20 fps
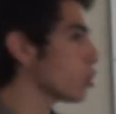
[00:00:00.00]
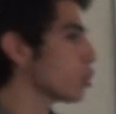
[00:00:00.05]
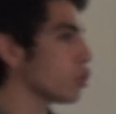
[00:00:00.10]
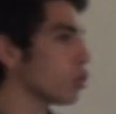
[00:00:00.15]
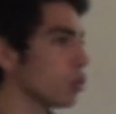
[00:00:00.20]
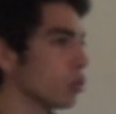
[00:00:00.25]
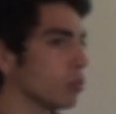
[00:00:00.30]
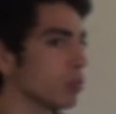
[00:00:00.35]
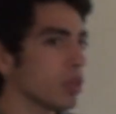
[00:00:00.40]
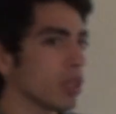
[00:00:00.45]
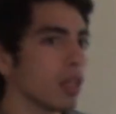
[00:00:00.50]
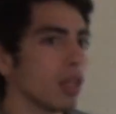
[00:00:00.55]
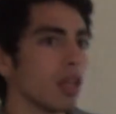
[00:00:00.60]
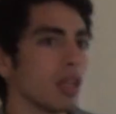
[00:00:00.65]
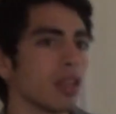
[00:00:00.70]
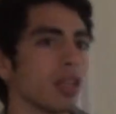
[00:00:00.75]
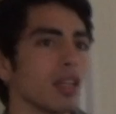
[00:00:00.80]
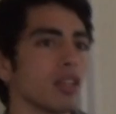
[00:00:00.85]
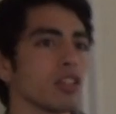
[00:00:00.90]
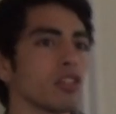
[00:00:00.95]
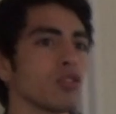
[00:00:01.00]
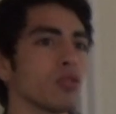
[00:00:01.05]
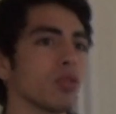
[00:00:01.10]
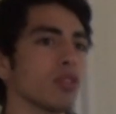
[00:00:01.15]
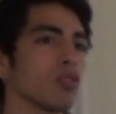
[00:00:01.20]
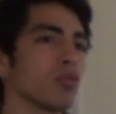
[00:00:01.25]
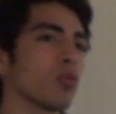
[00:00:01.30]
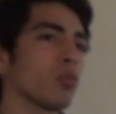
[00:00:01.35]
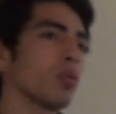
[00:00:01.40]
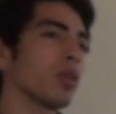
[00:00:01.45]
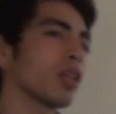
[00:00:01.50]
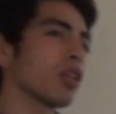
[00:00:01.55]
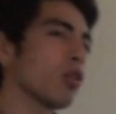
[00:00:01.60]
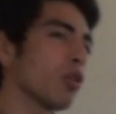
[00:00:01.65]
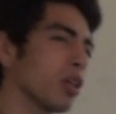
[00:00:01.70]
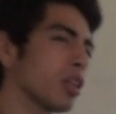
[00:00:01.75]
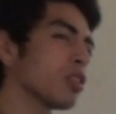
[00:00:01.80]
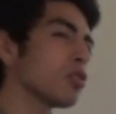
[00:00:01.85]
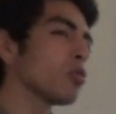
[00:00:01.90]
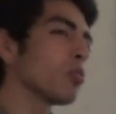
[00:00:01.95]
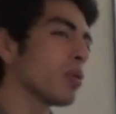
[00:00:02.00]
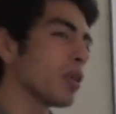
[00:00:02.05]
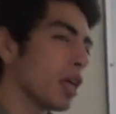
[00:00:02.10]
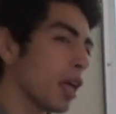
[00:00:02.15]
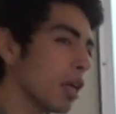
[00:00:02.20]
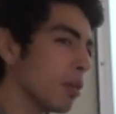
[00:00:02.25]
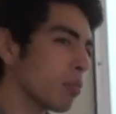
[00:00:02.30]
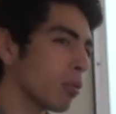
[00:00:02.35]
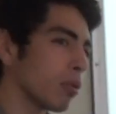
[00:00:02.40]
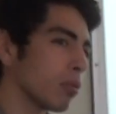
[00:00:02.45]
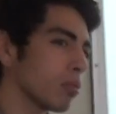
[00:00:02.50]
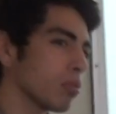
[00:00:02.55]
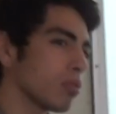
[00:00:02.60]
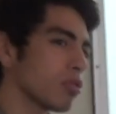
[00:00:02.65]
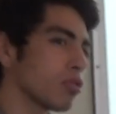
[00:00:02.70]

assumed that the students were going to be able